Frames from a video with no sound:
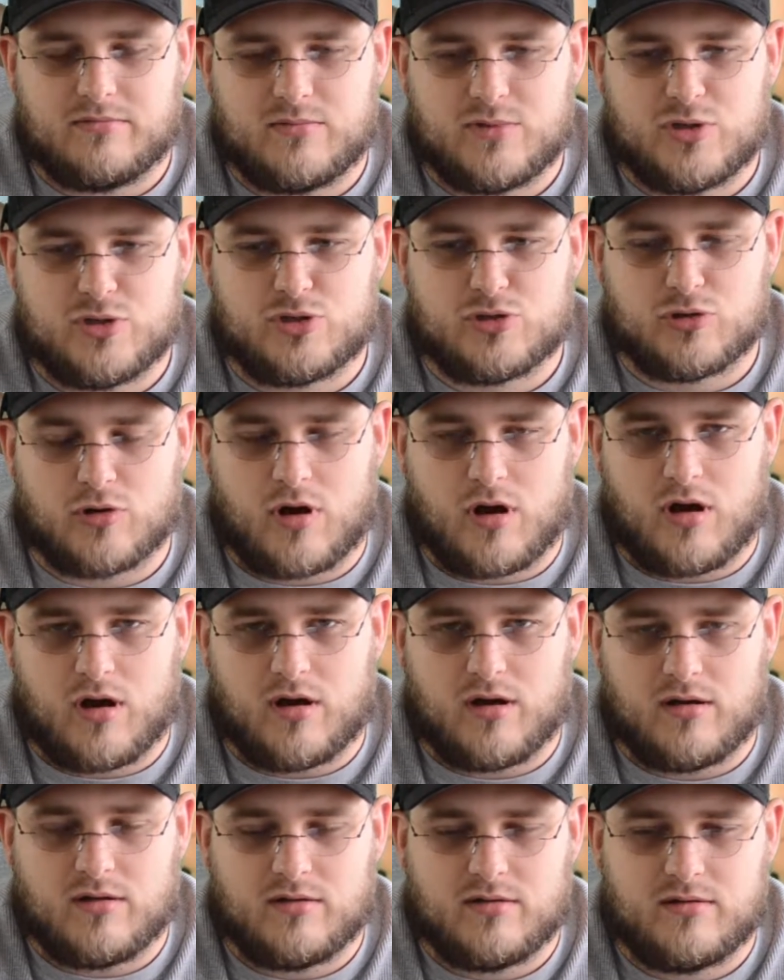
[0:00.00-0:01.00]

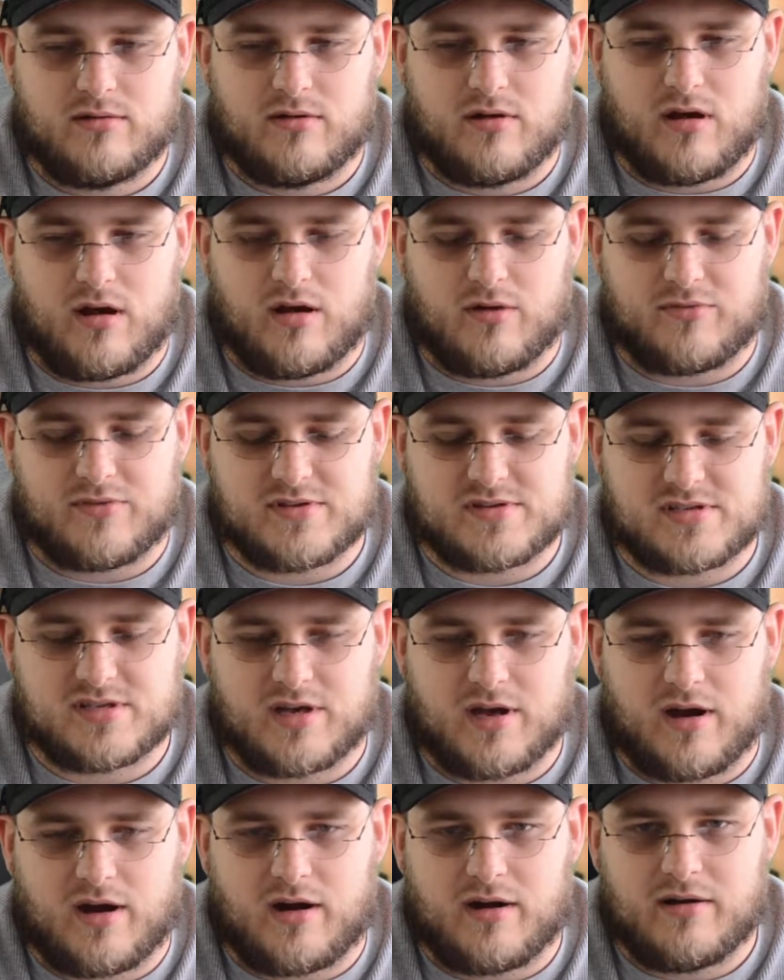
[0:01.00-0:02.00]
draw off the
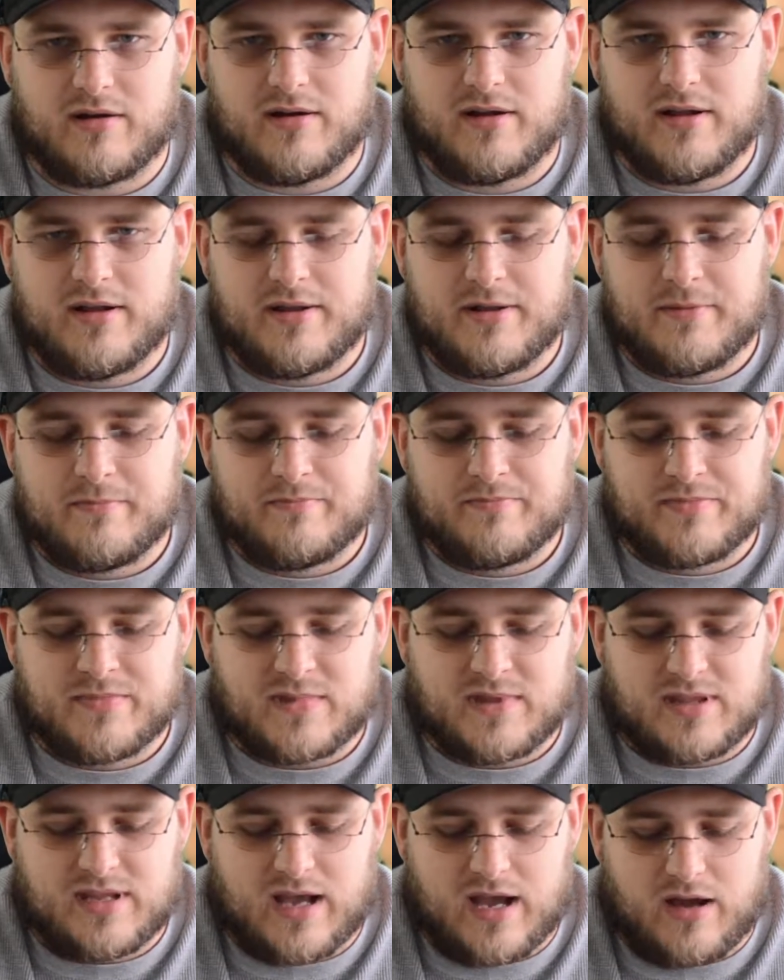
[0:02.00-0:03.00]
cigar.
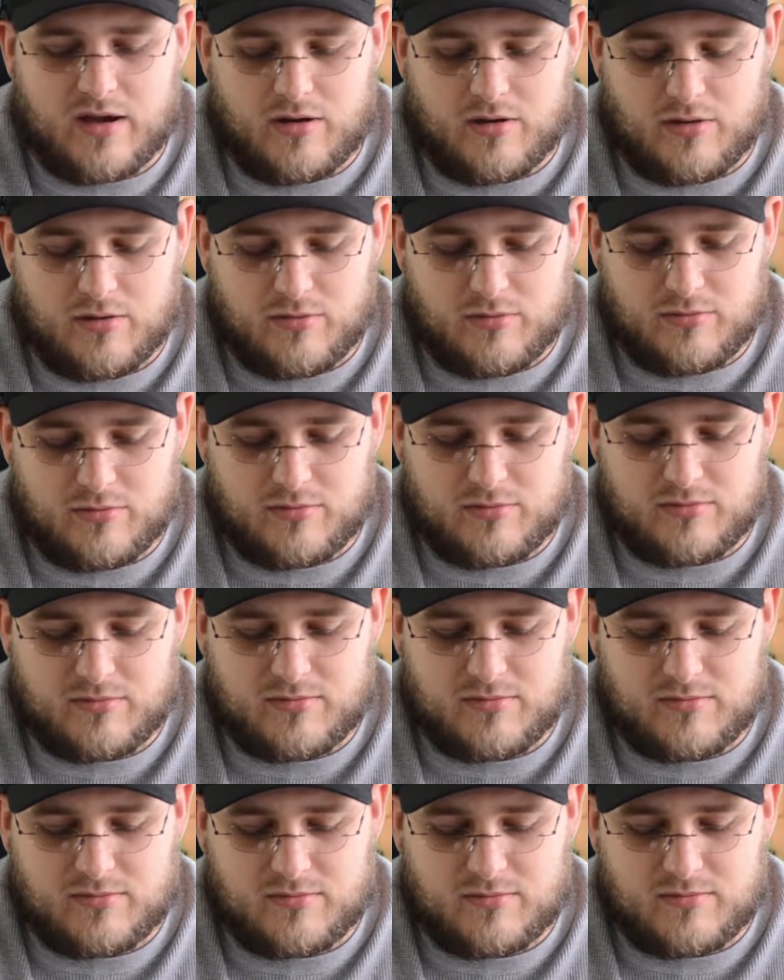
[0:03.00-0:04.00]
Now,
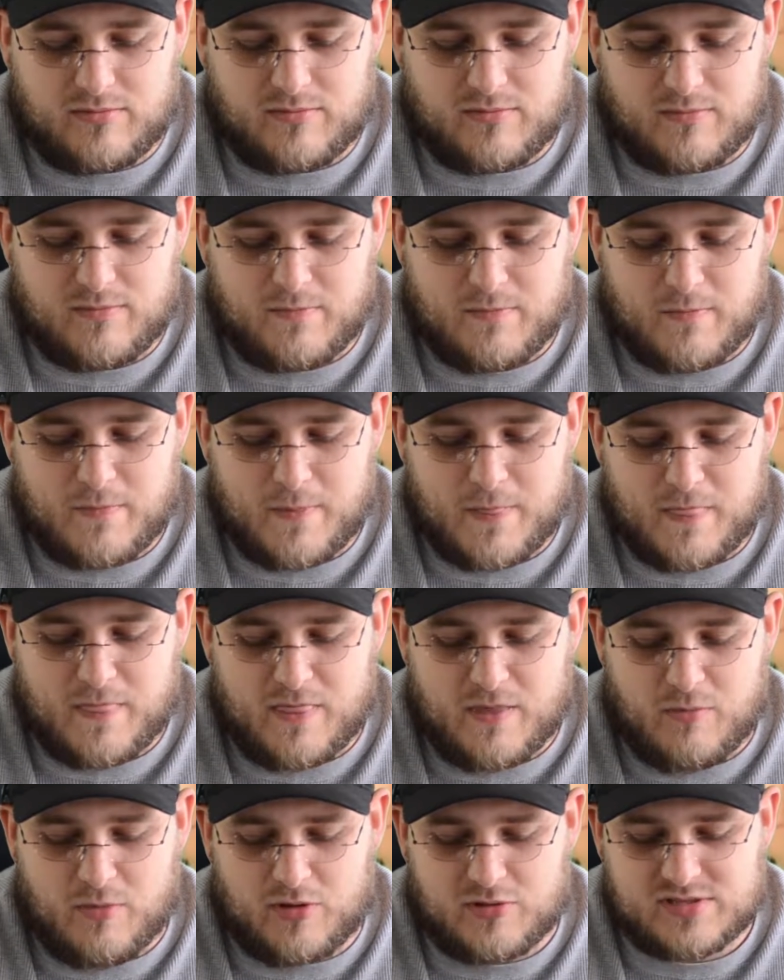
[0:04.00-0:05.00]

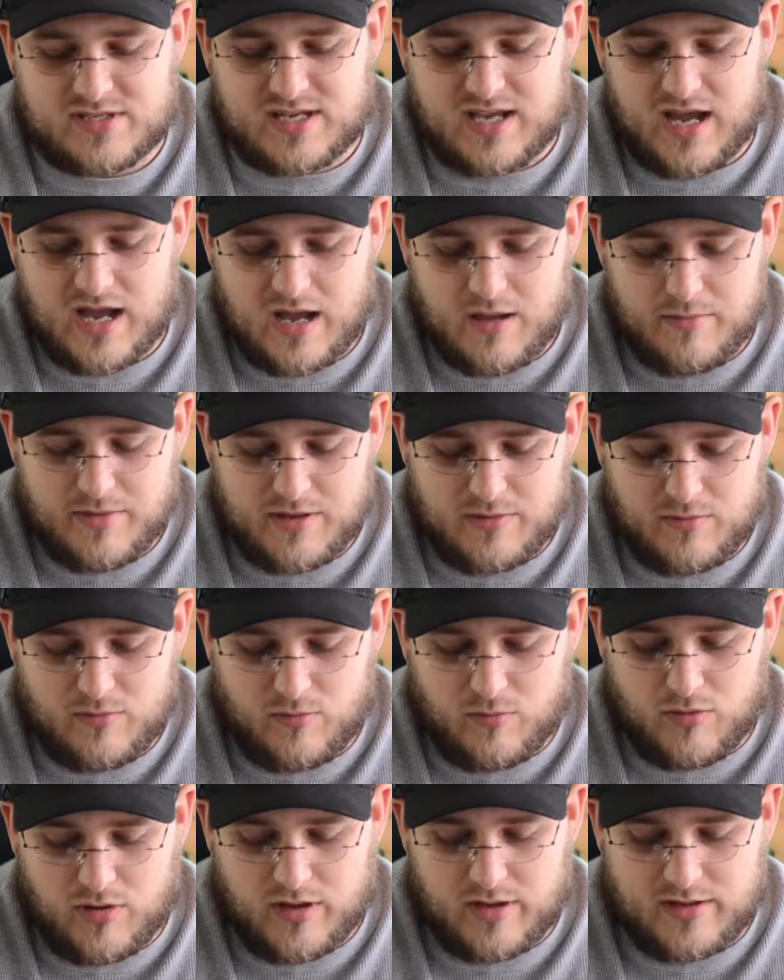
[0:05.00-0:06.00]
the most
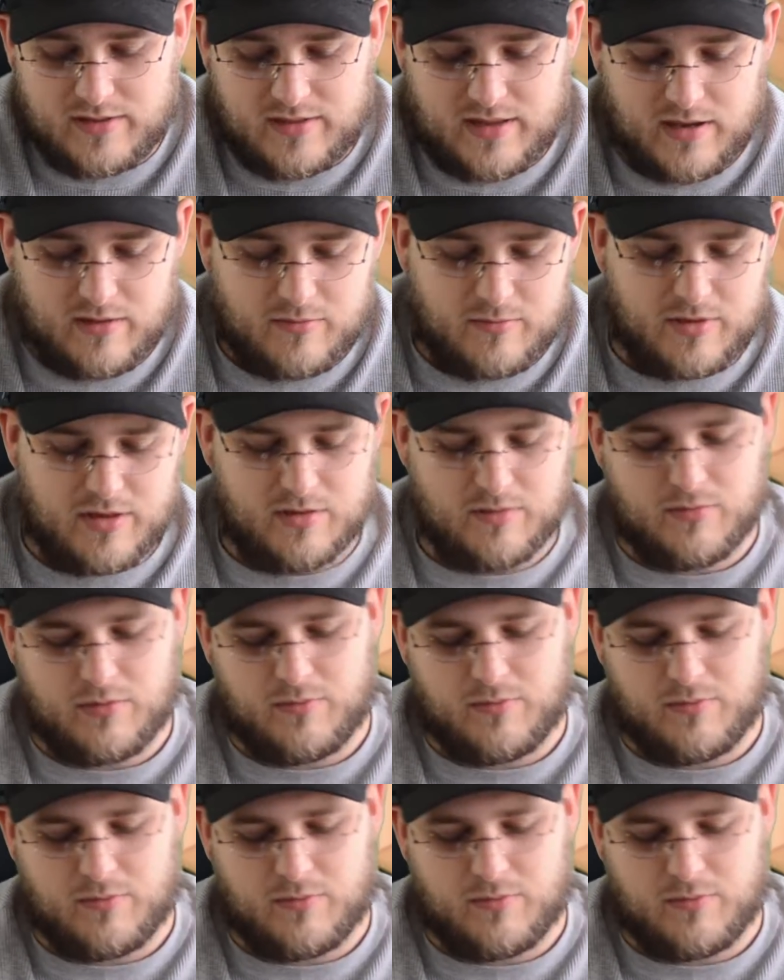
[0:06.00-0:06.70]
common one that we will